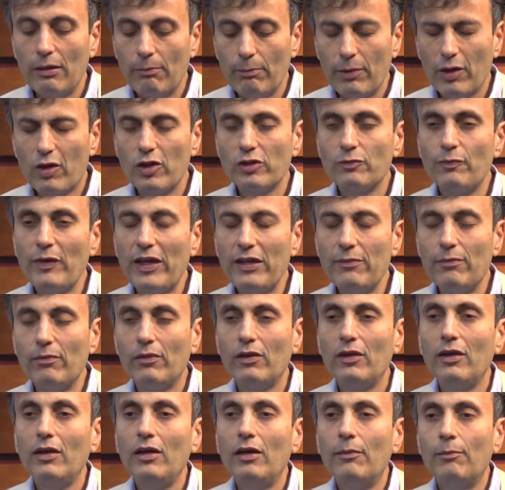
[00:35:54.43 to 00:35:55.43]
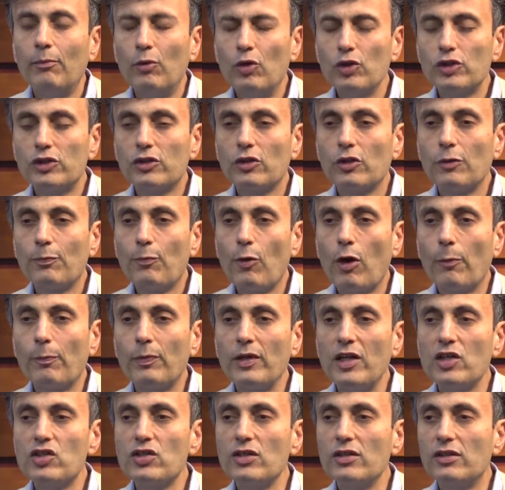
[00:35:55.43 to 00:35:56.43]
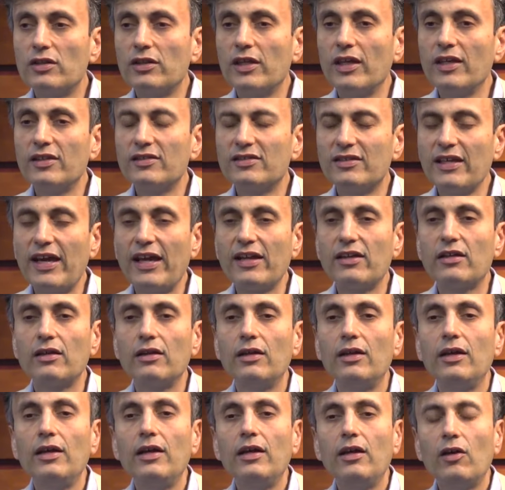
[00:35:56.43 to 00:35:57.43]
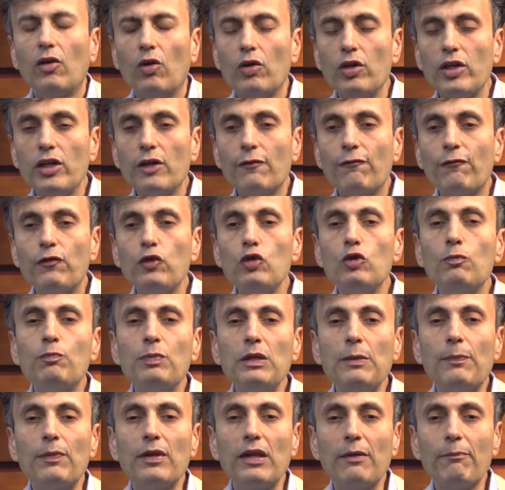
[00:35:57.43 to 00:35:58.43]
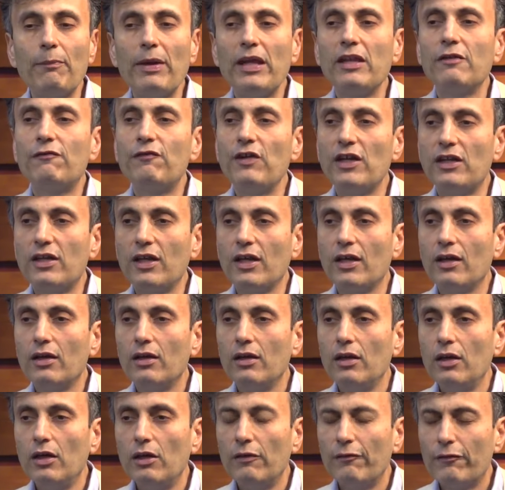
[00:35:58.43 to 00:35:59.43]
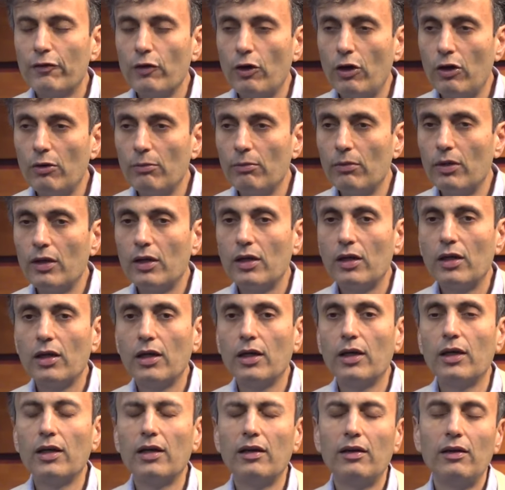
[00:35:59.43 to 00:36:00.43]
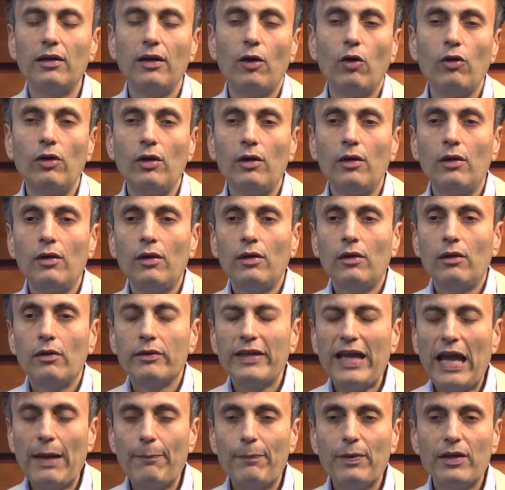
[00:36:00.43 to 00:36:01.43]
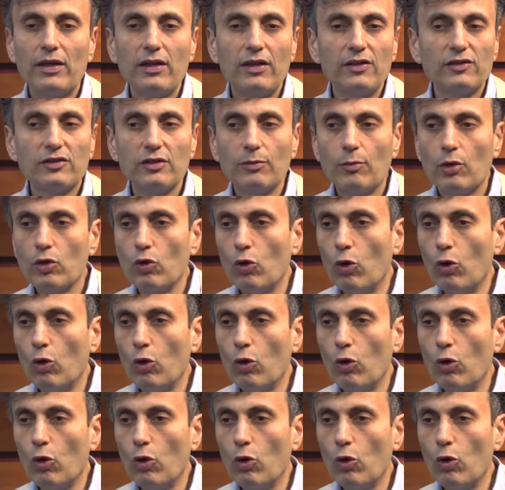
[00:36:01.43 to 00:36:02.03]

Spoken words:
because when most of the population thinks that only a few people are benefiting from capitalism or